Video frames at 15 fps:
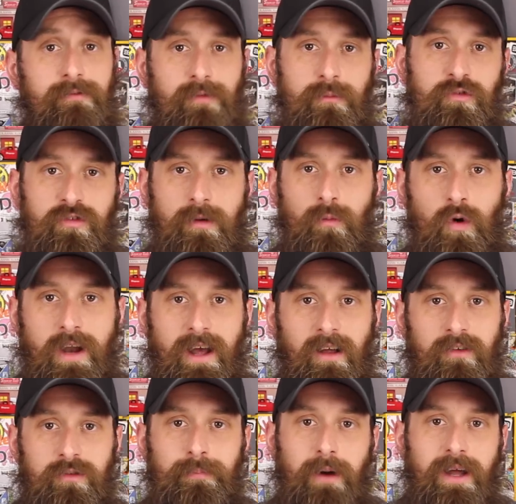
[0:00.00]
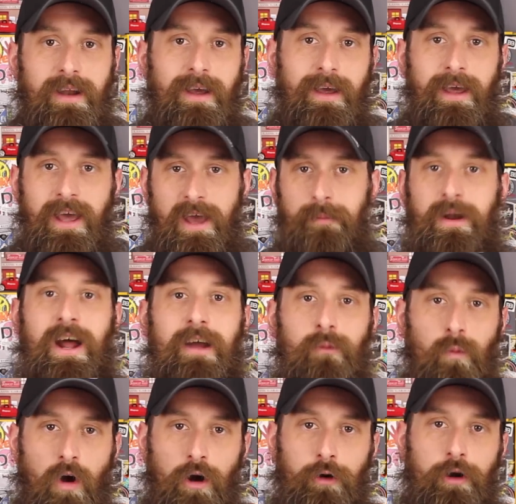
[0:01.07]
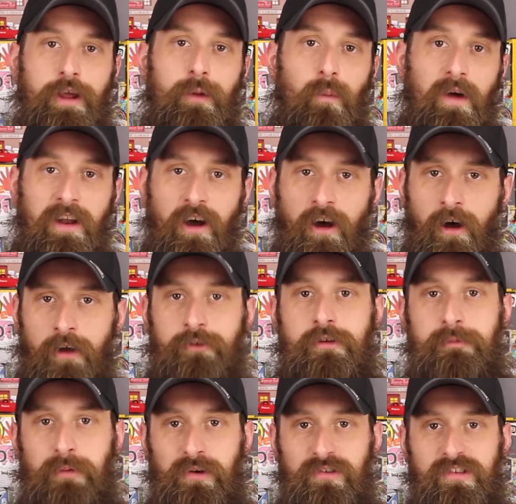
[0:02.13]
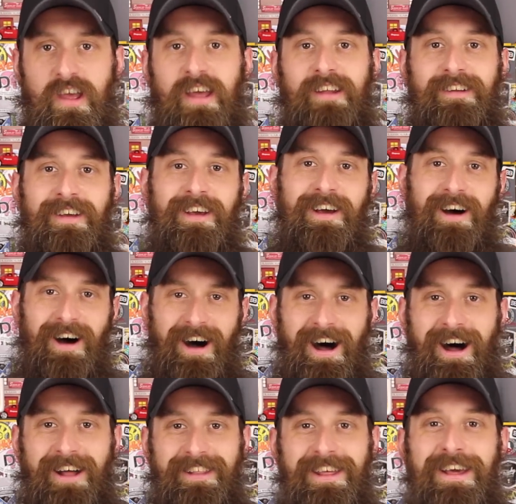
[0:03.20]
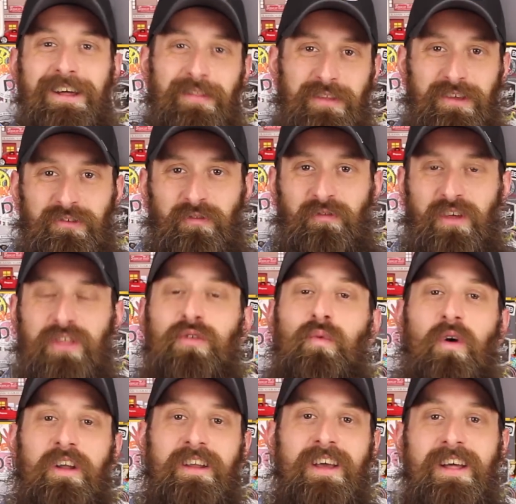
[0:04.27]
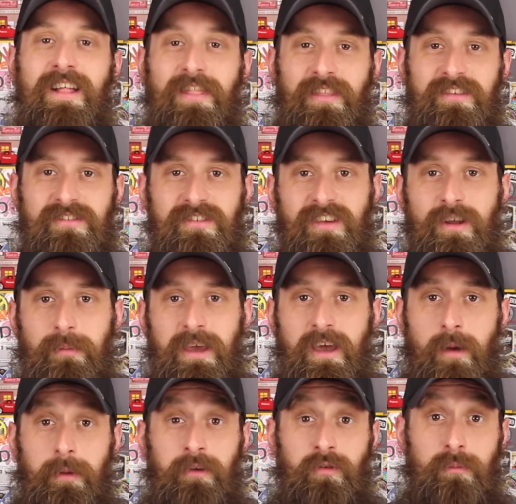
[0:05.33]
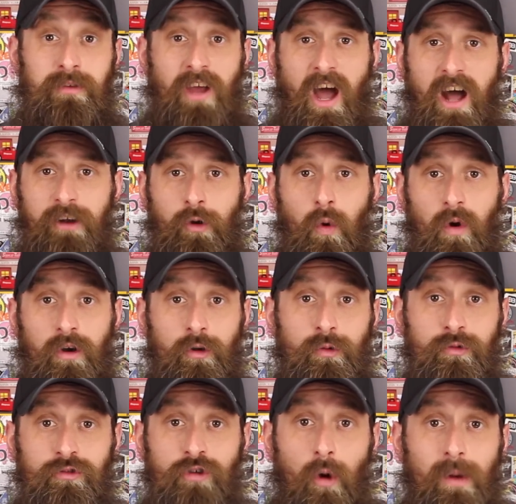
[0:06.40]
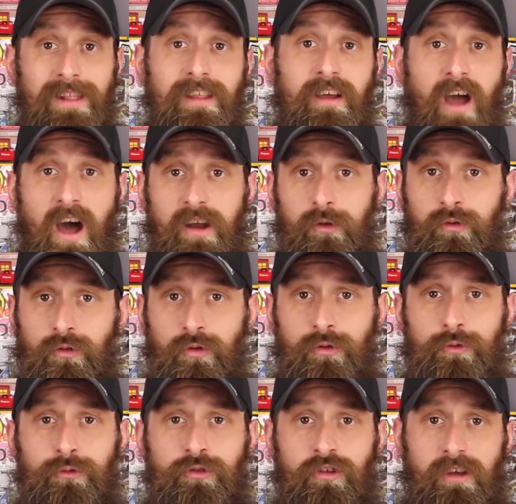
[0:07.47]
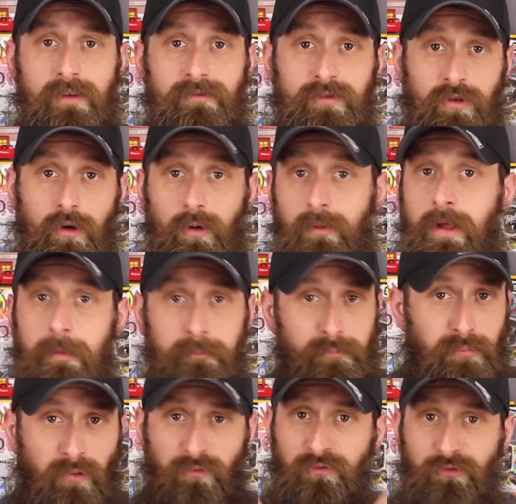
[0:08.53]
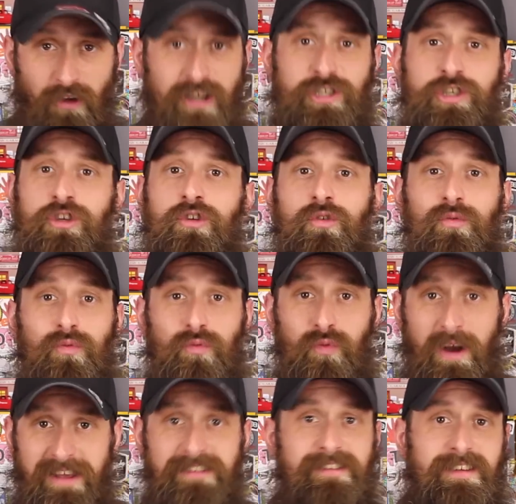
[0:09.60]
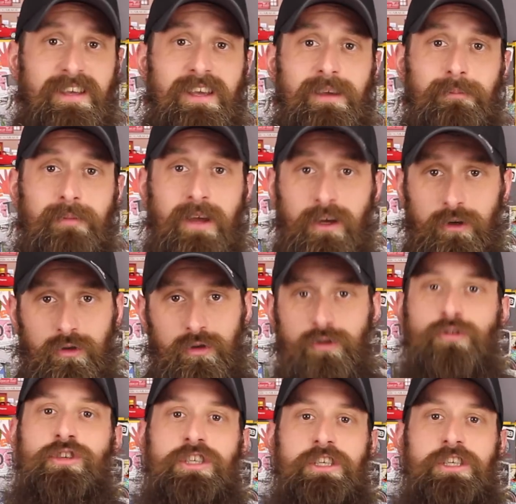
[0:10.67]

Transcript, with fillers: from someone else, but him and I agree 100% on this fifth one. This is going to be coming from Todd Gordon, who's Joey Logano's crew chief, so professional race team crew